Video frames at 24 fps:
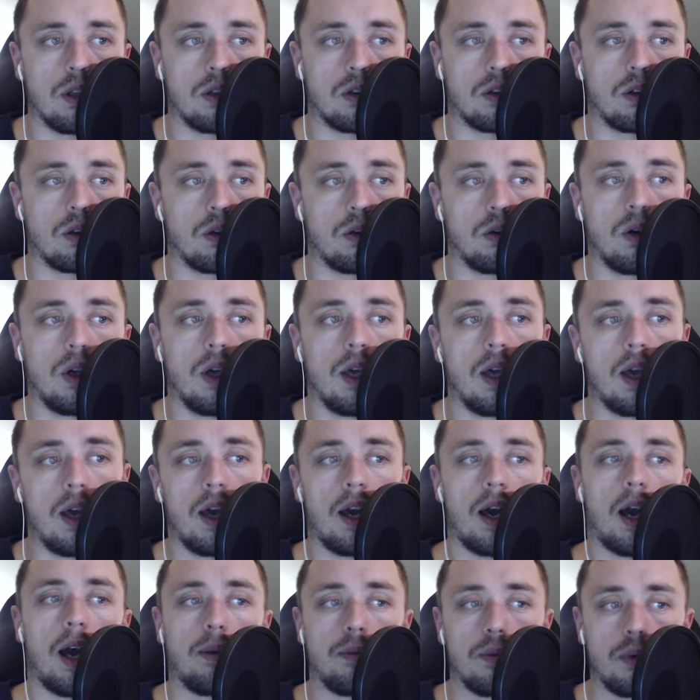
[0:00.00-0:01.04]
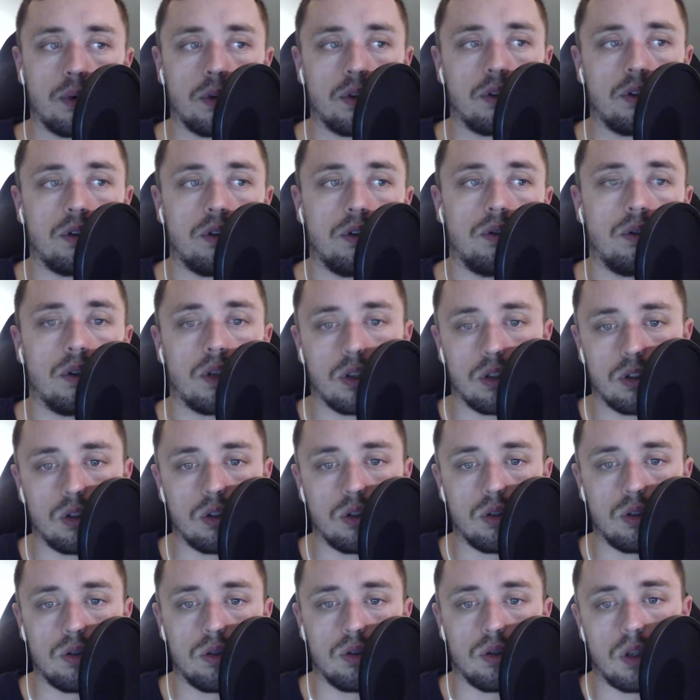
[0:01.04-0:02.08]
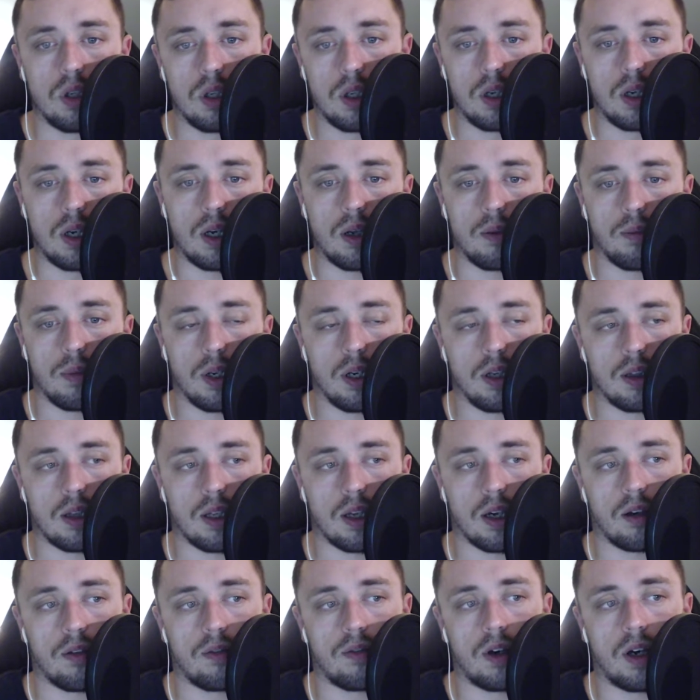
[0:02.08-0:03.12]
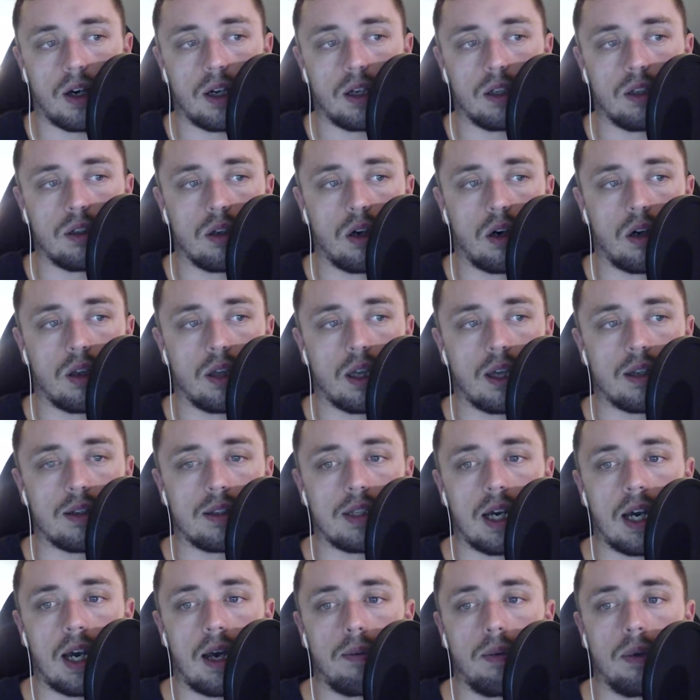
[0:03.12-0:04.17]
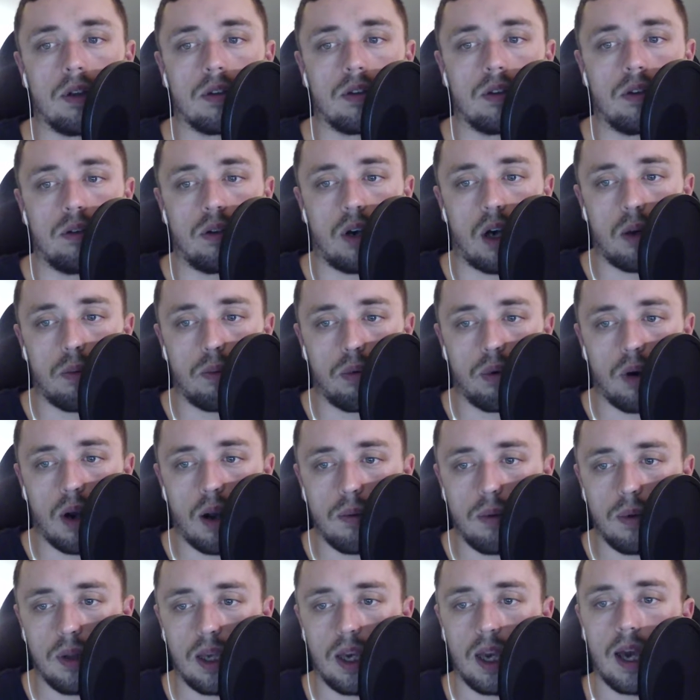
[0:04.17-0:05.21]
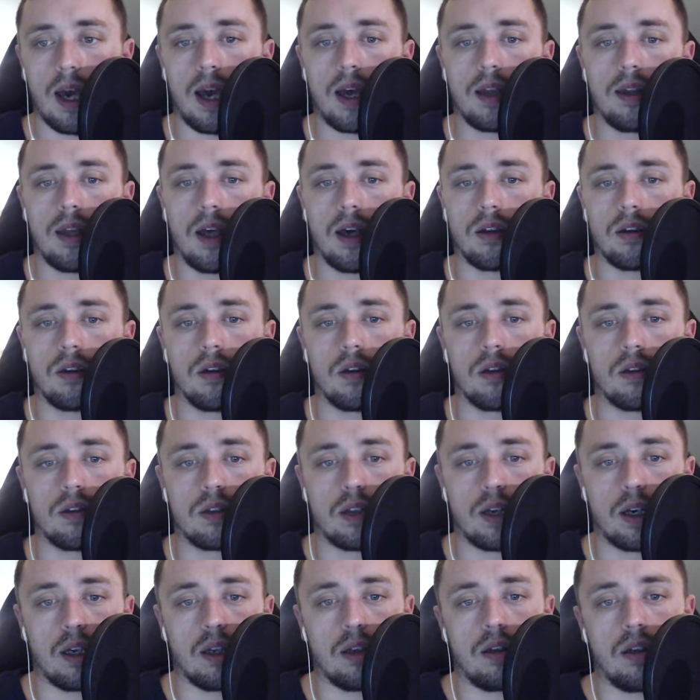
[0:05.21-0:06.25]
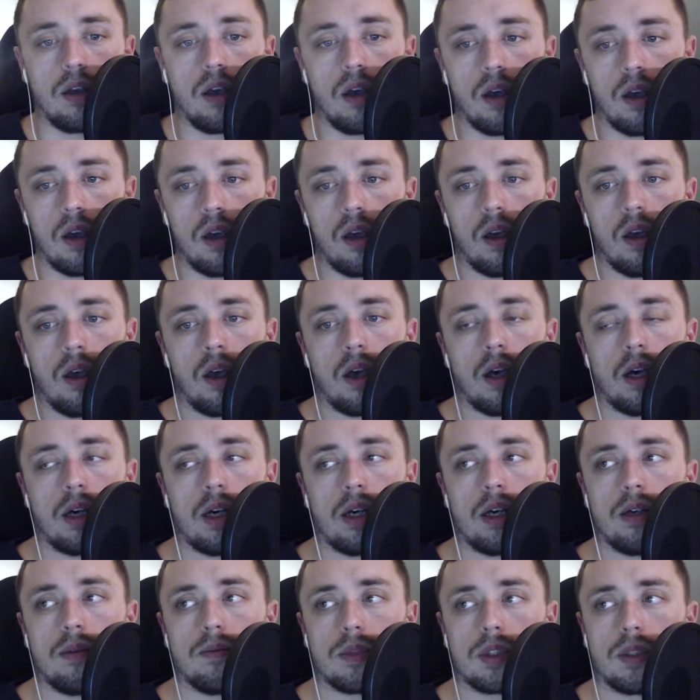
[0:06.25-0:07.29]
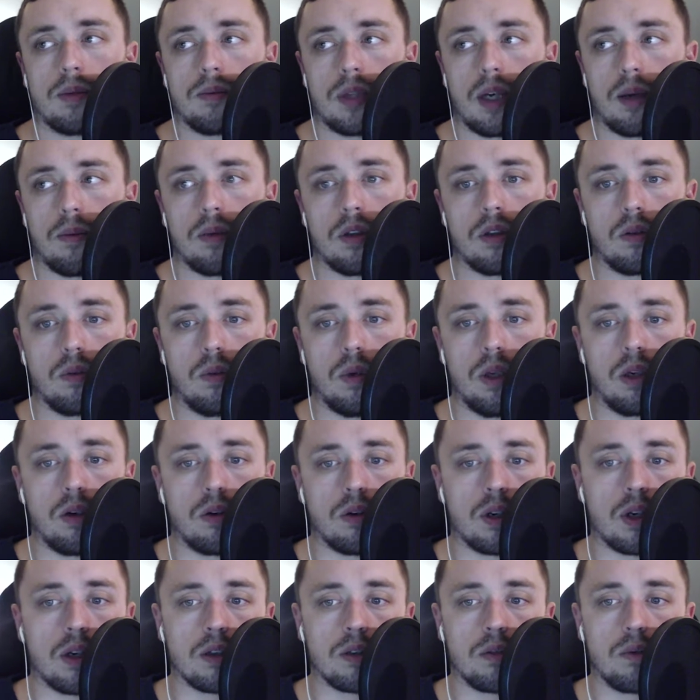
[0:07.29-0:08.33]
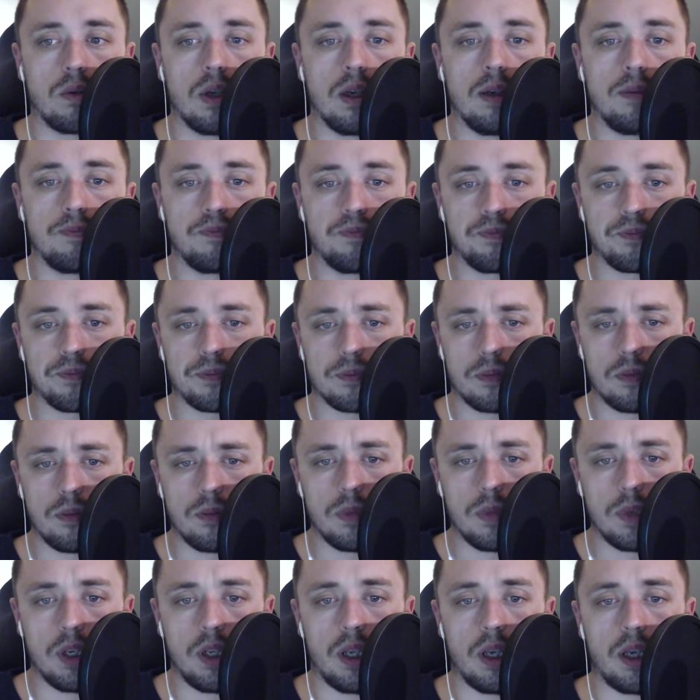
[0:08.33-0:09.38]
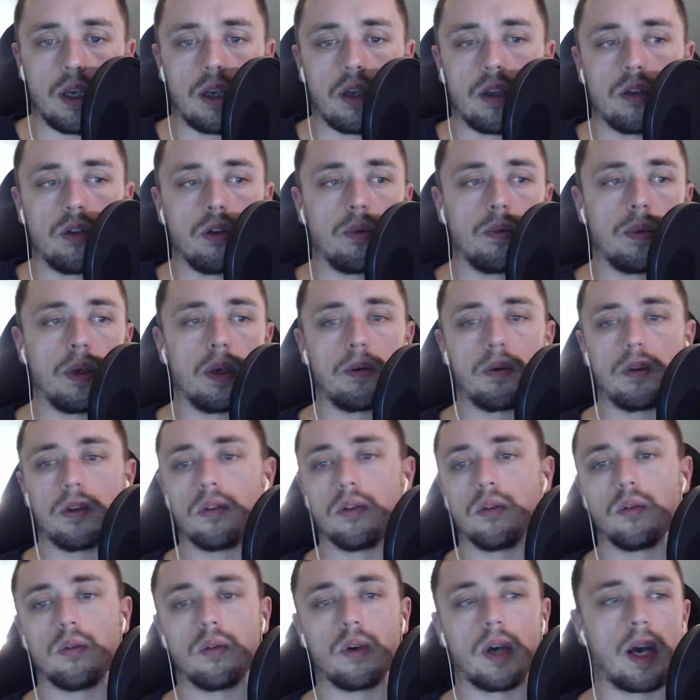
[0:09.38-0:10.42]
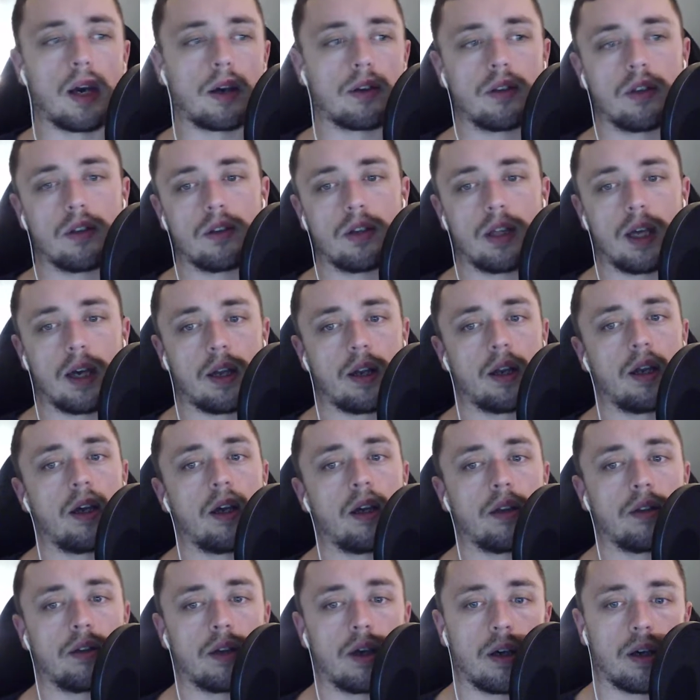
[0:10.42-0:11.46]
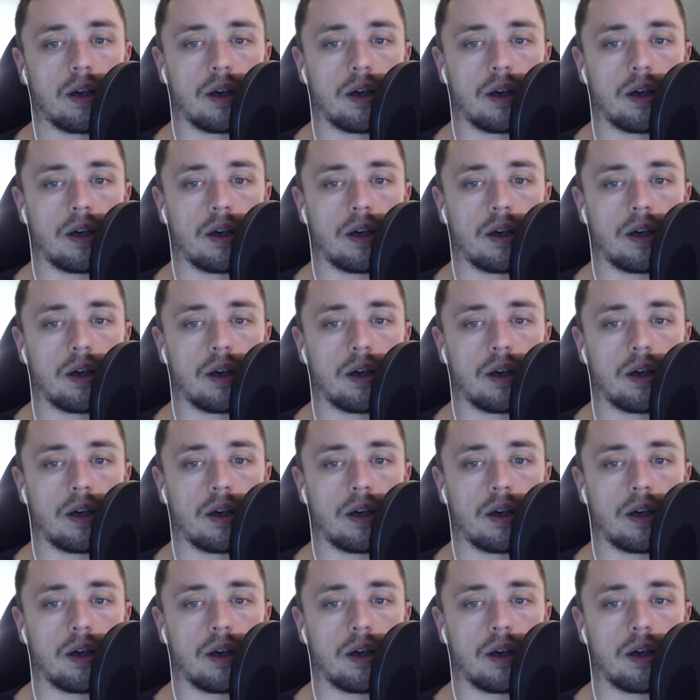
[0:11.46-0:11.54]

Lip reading: And so I'm going to include anything I find on that tab, and so I'll probably add that to the site sometime this week or next week, and you'll be able to access that at